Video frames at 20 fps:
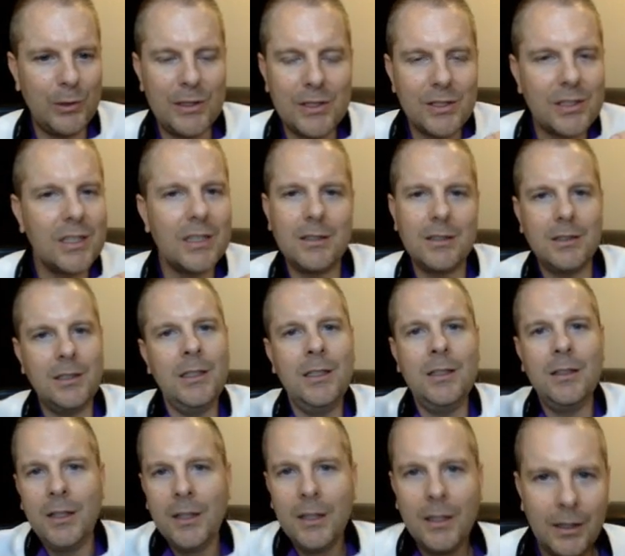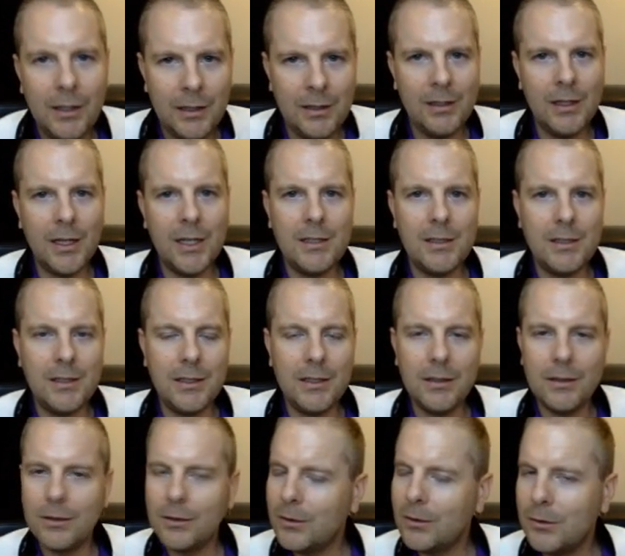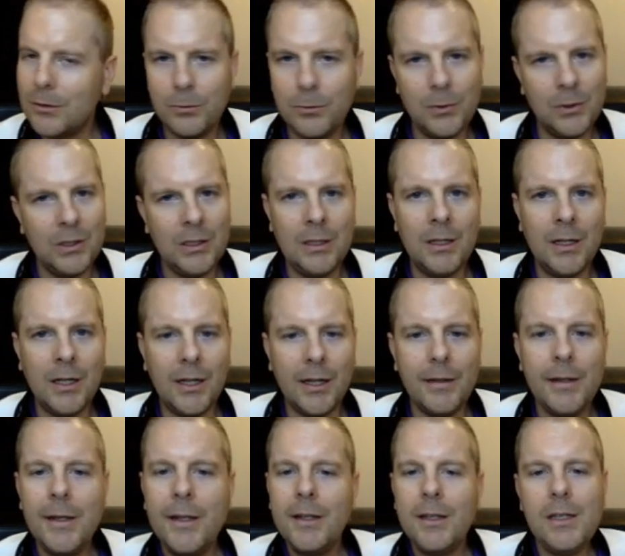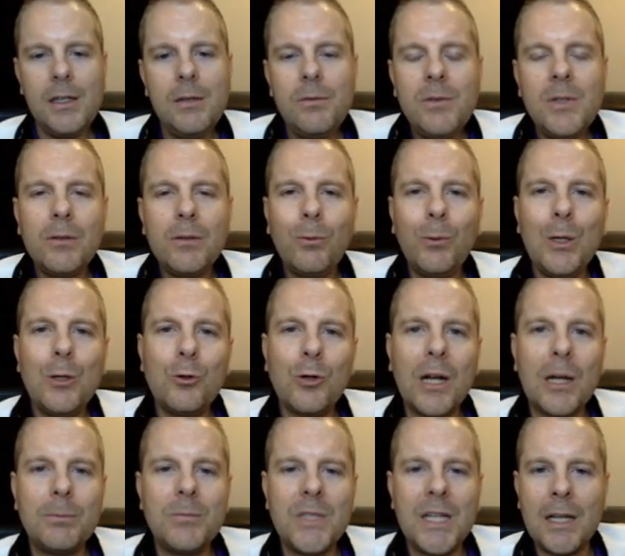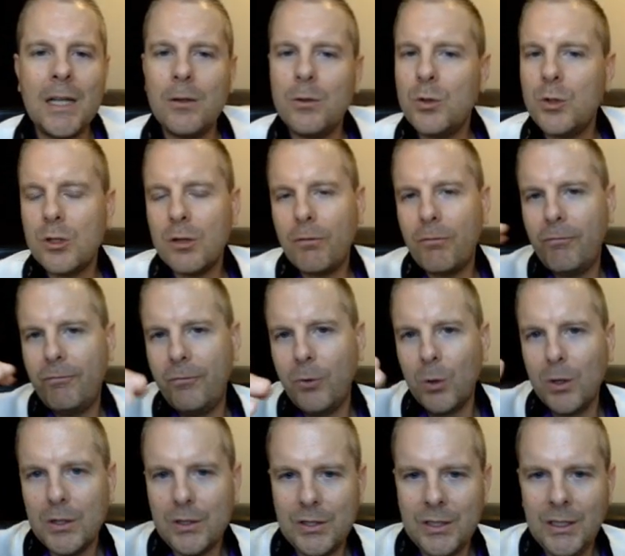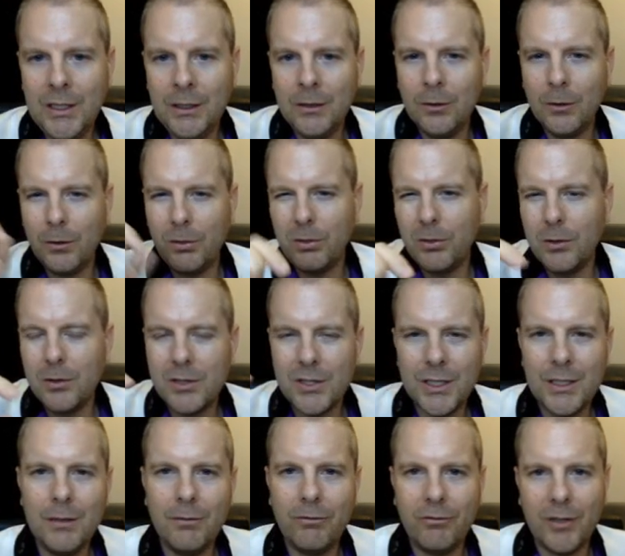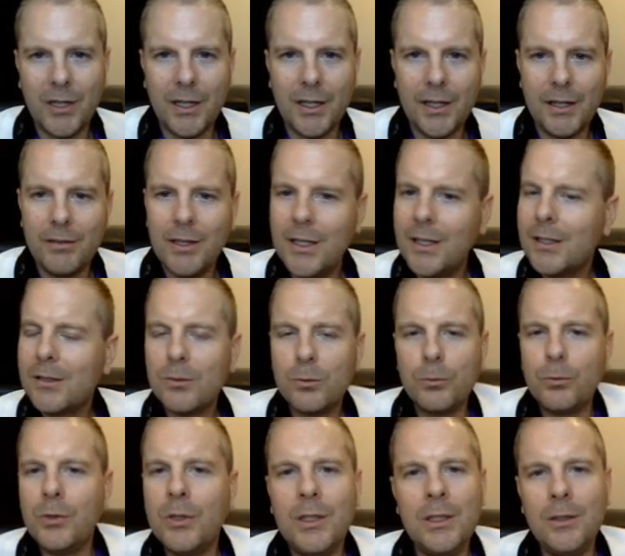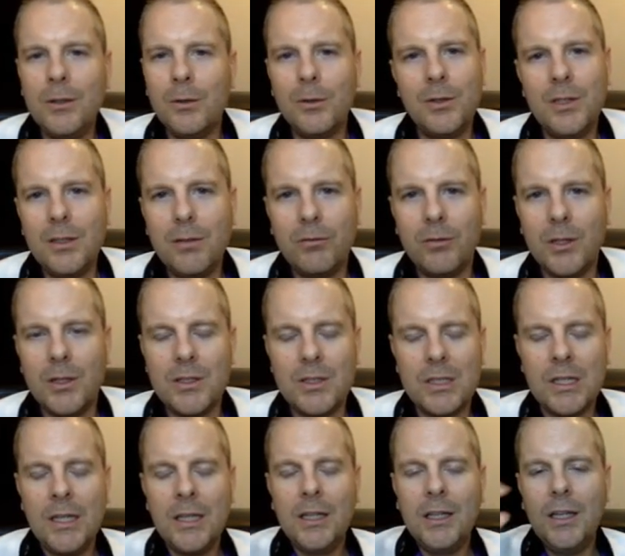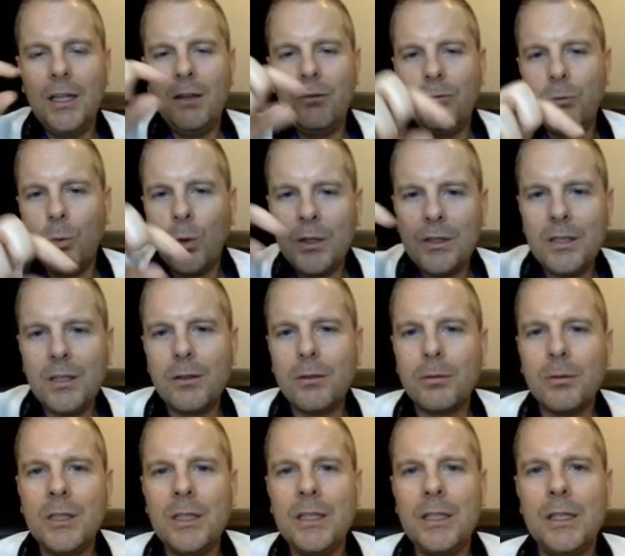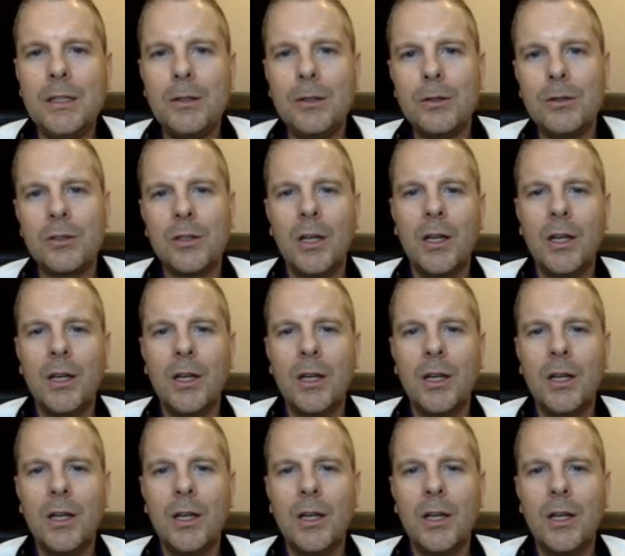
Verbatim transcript: sixteen and nineteen. There's really not. Even if we drop down to fourteen or thirteen point five, it's really no difference. If one to three years,